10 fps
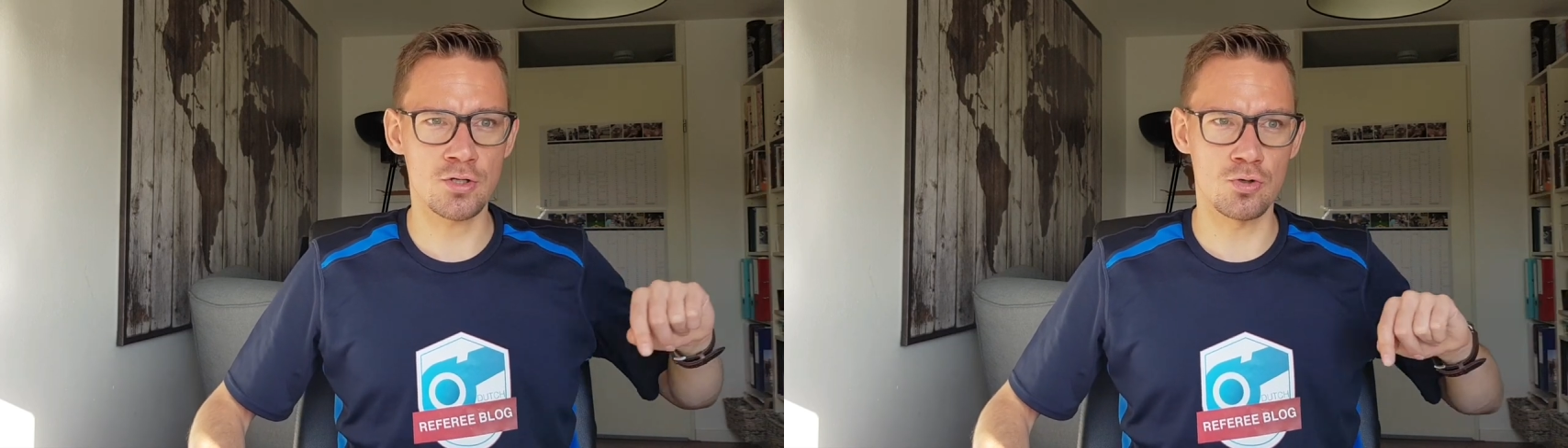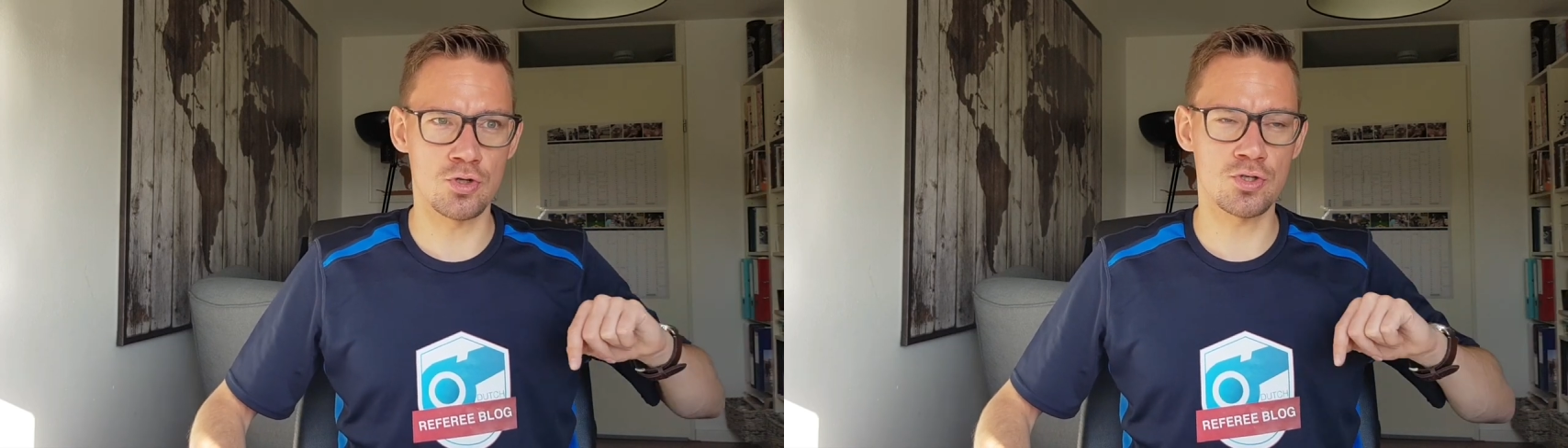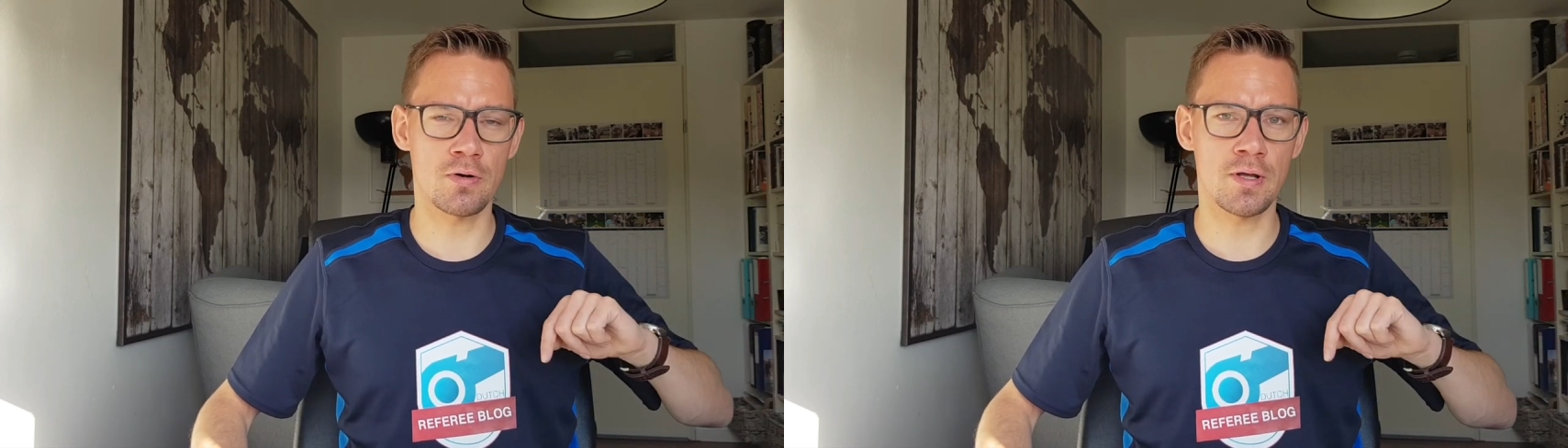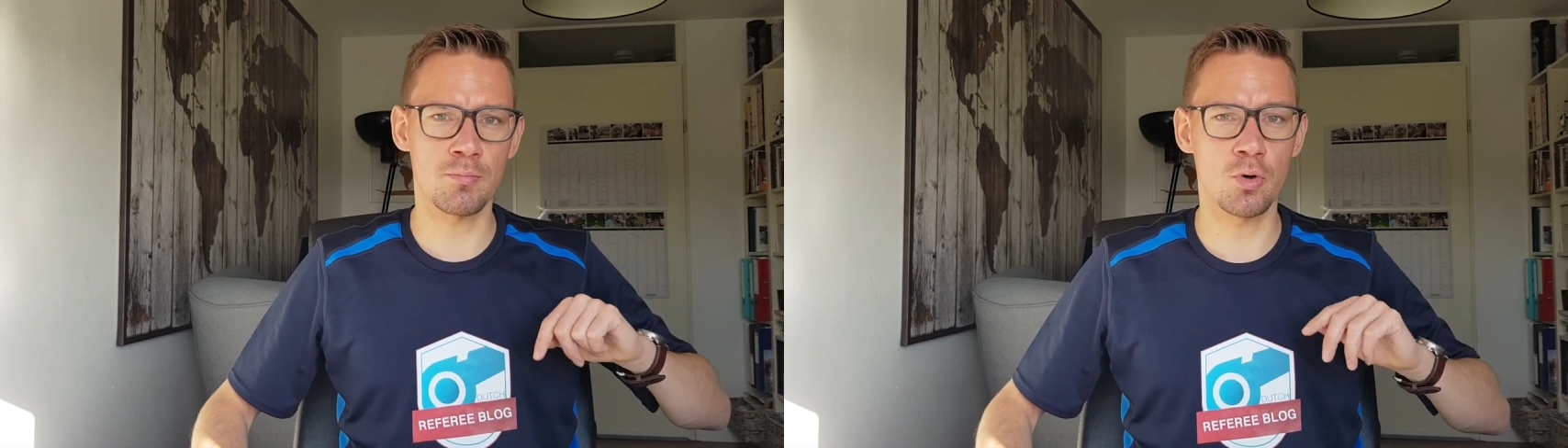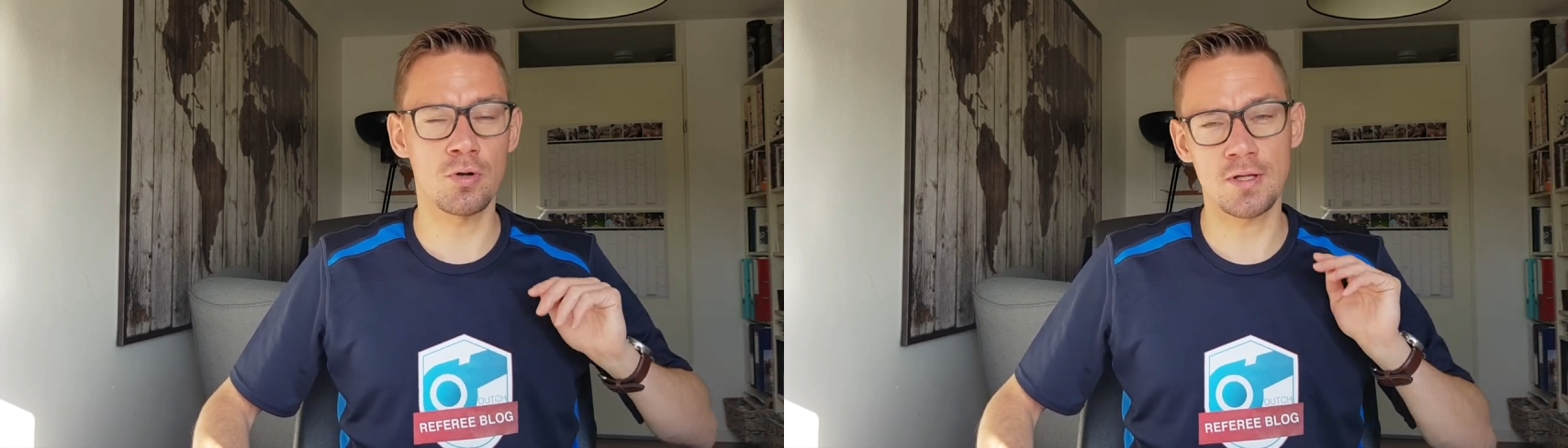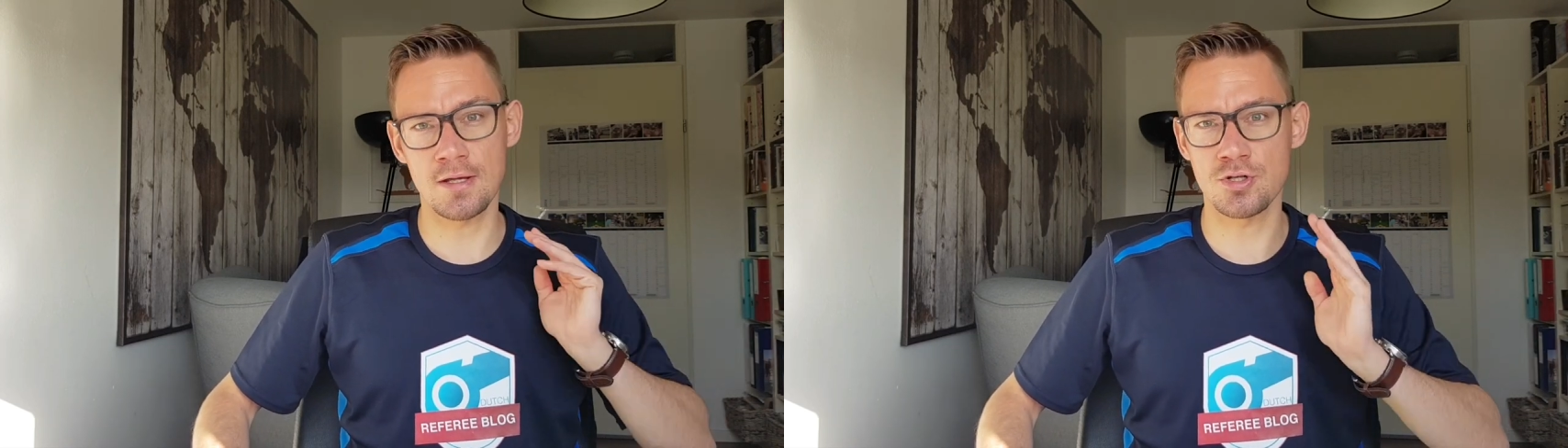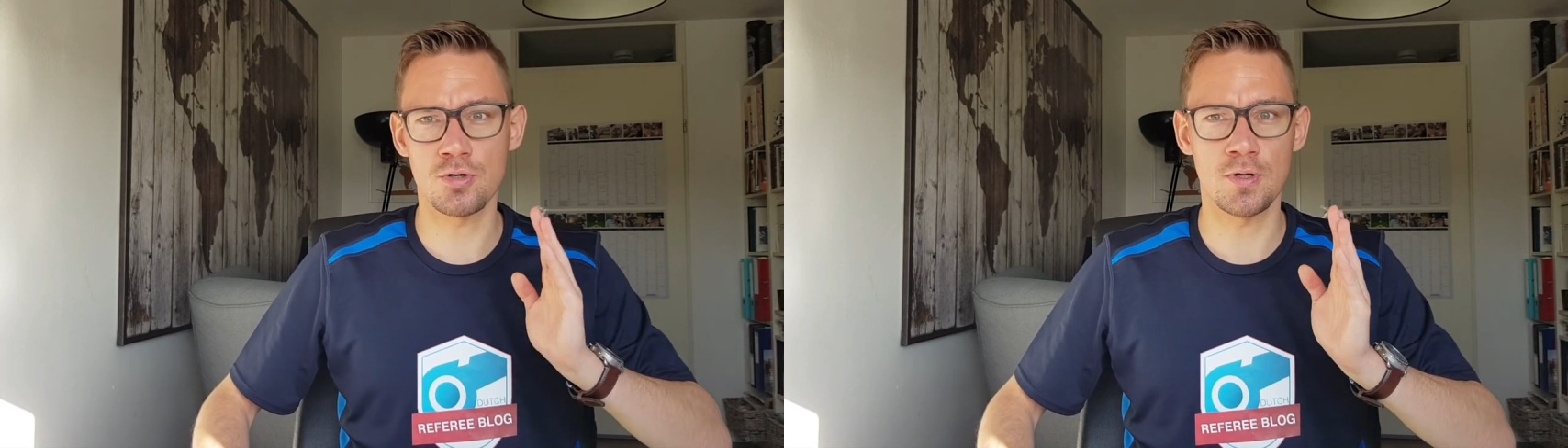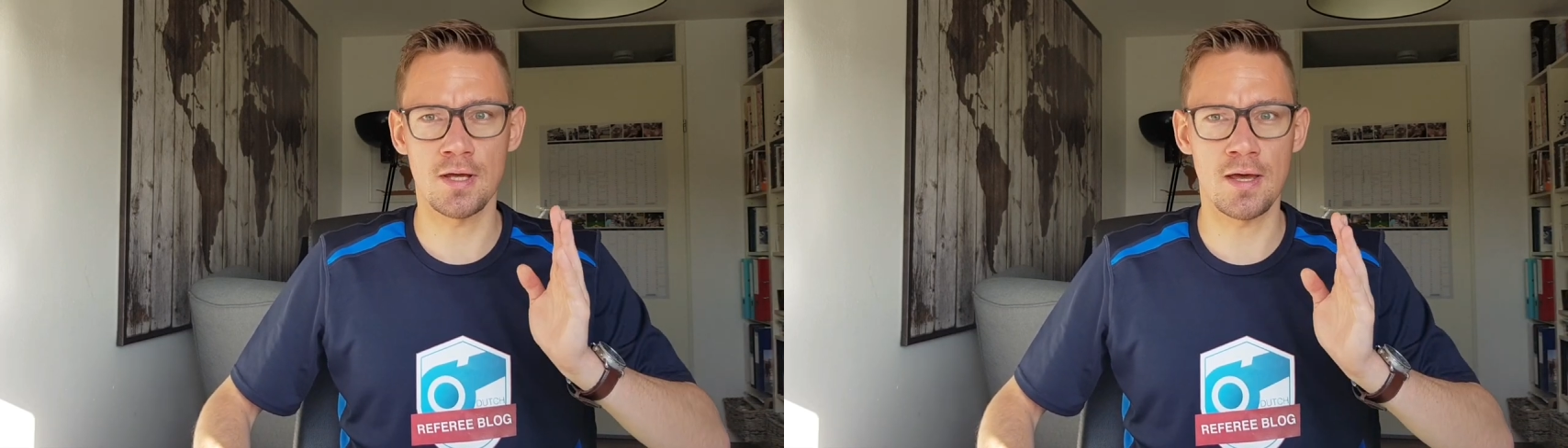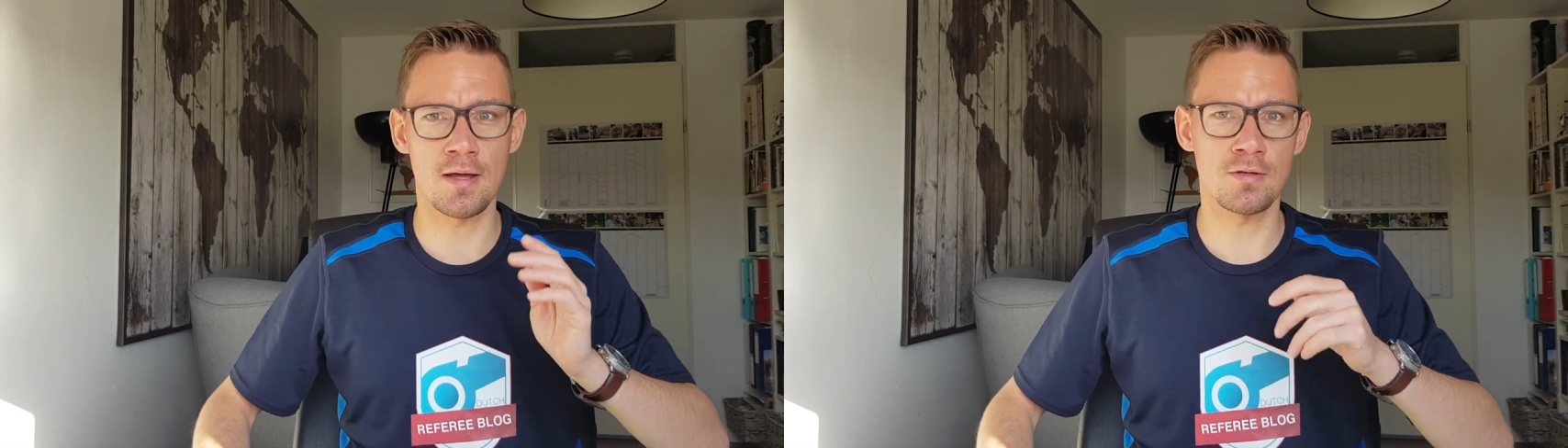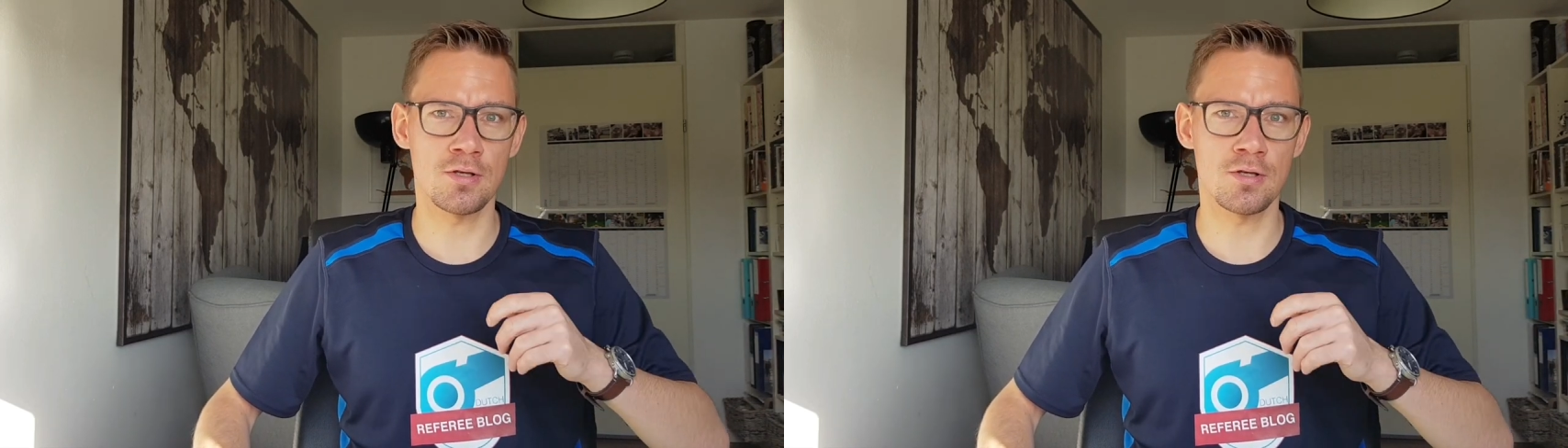to the starting point and do it again.